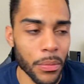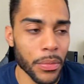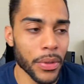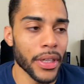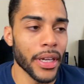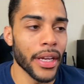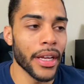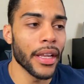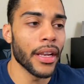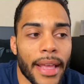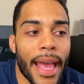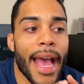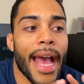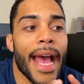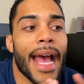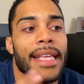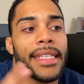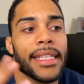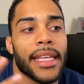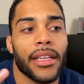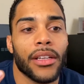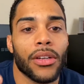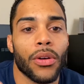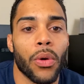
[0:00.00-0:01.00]
but
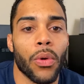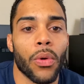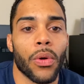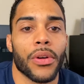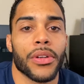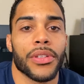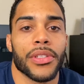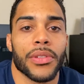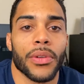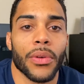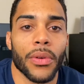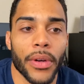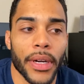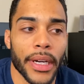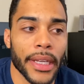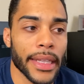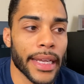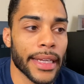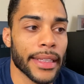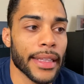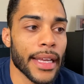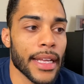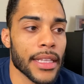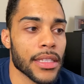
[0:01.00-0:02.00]
as a core story,
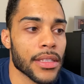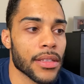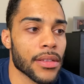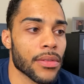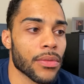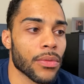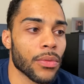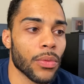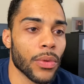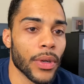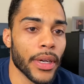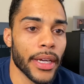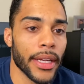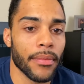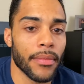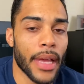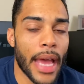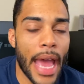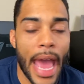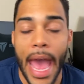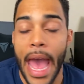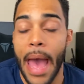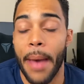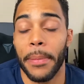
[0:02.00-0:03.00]
like that's what
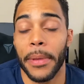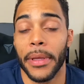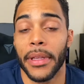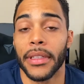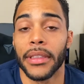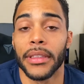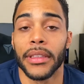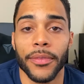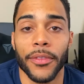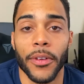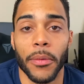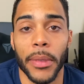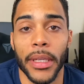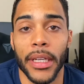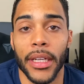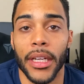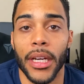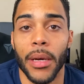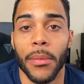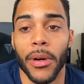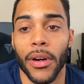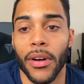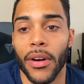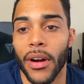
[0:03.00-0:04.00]
happened for me to
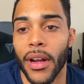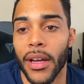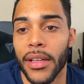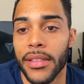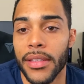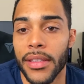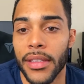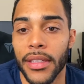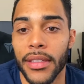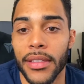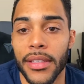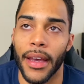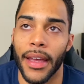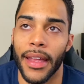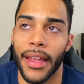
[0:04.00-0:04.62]
come across this.